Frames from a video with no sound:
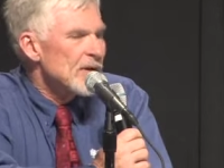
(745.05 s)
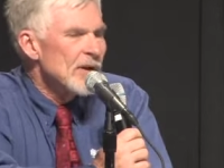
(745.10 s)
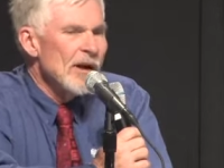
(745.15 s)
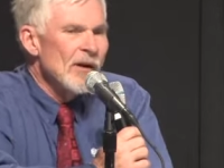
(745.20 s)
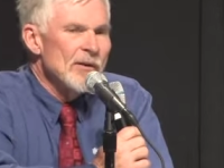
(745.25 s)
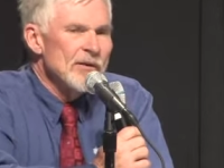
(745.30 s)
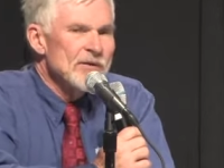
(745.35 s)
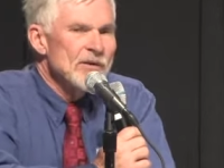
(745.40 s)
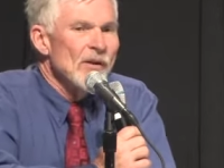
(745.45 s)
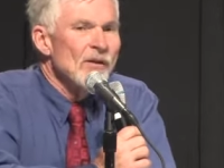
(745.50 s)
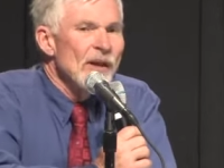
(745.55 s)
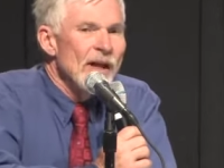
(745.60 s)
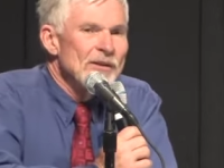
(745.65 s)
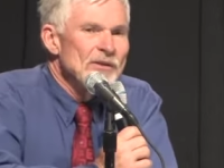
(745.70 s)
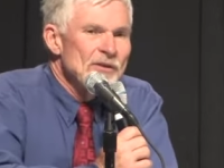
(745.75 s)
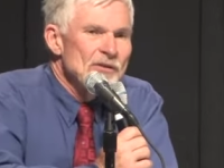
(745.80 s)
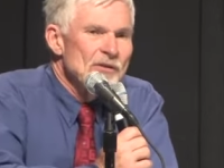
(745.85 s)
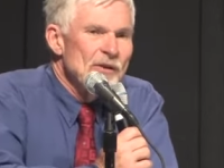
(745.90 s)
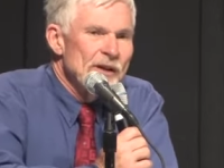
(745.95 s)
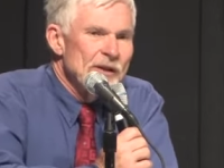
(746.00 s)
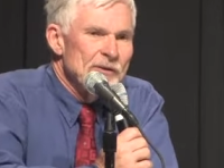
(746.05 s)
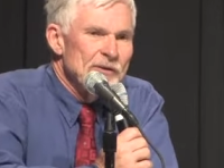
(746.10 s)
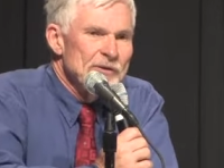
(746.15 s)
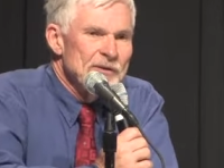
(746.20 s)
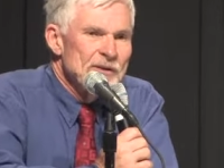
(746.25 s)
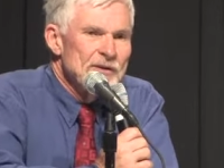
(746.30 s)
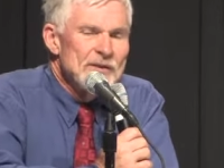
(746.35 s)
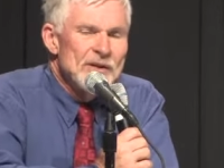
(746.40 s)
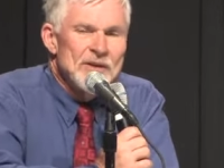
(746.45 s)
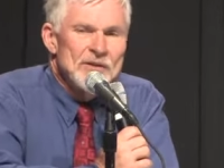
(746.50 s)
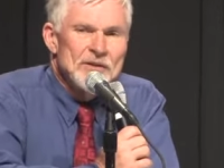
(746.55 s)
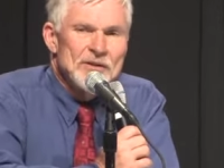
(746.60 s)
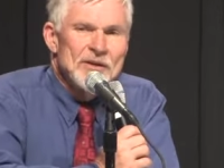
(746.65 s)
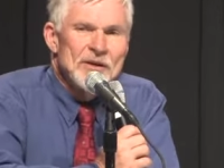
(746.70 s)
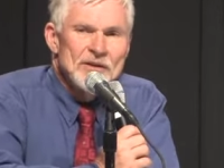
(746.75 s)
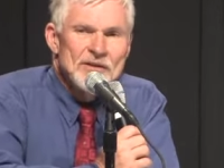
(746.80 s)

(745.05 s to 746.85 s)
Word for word: Now, it's the legislator's decision.